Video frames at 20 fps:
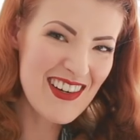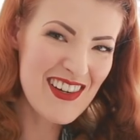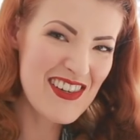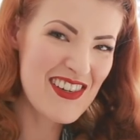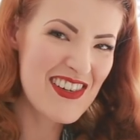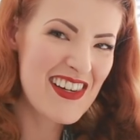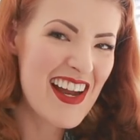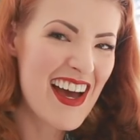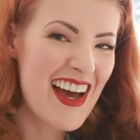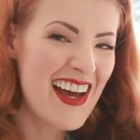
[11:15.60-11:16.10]

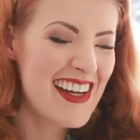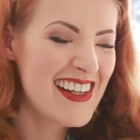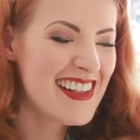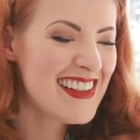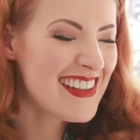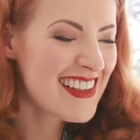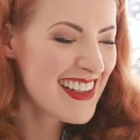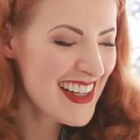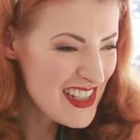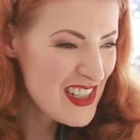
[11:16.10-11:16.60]
Claudia and I
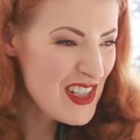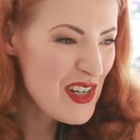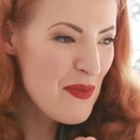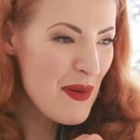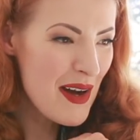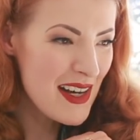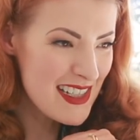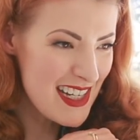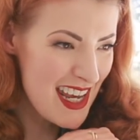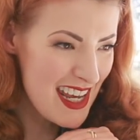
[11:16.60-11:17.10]

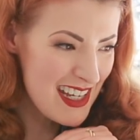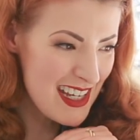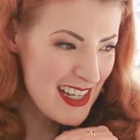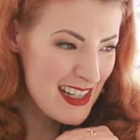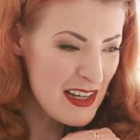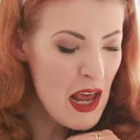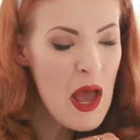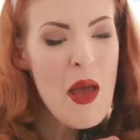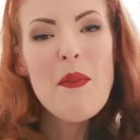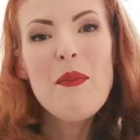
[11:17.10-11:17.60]
to partake
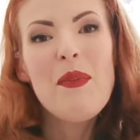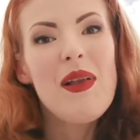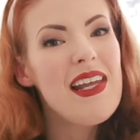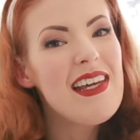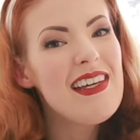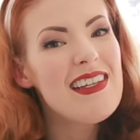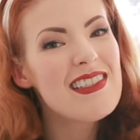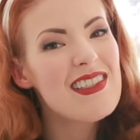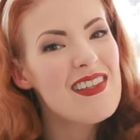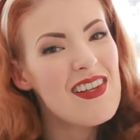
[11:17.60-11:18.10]
in,
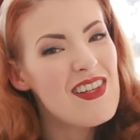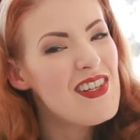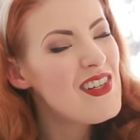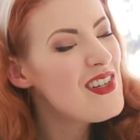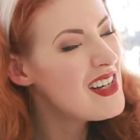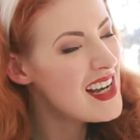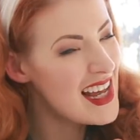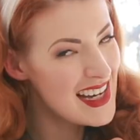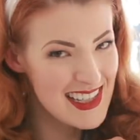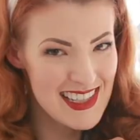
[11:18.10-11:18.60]
please
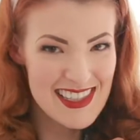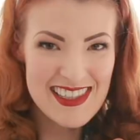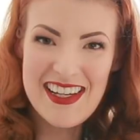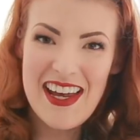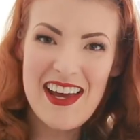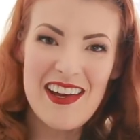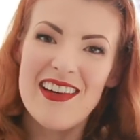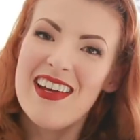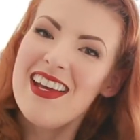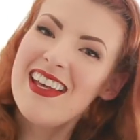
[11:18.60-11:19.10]
do let us
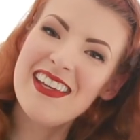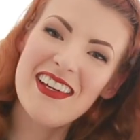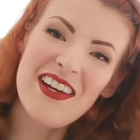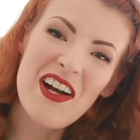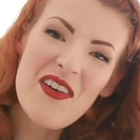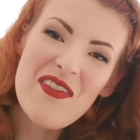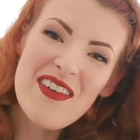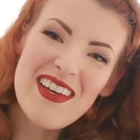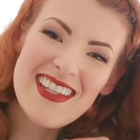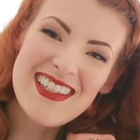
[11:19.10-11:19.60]
know in
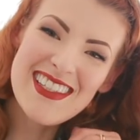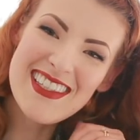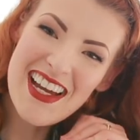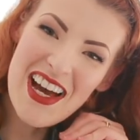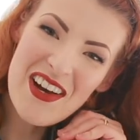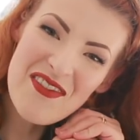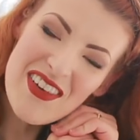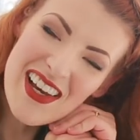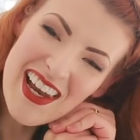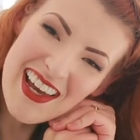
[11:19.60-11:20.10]
the comments
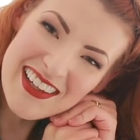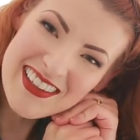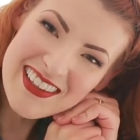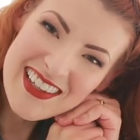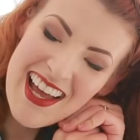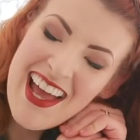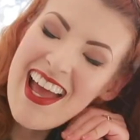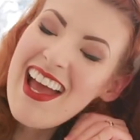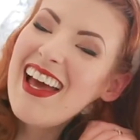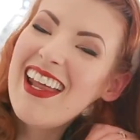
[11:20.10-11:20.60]
down below.
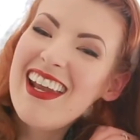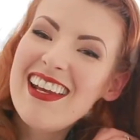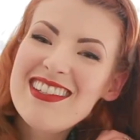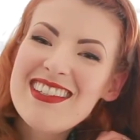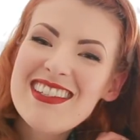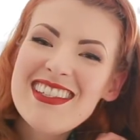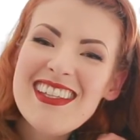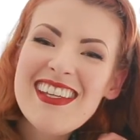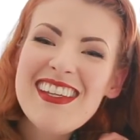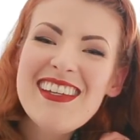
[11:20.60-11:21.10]
And I
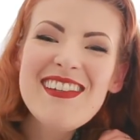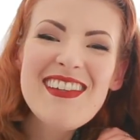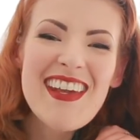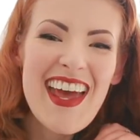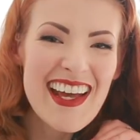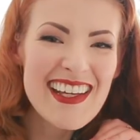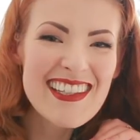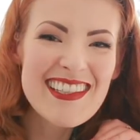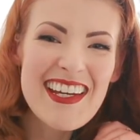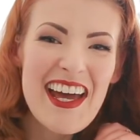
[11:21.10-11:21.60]
shall see you
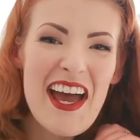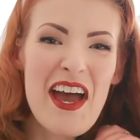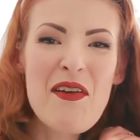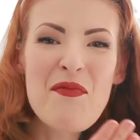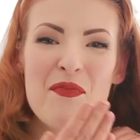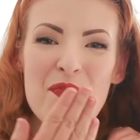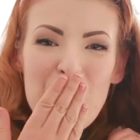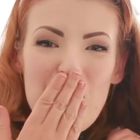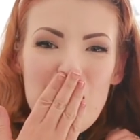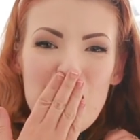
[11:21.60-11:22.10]
next
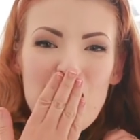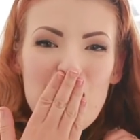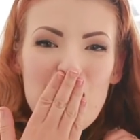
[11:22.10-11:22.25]
time.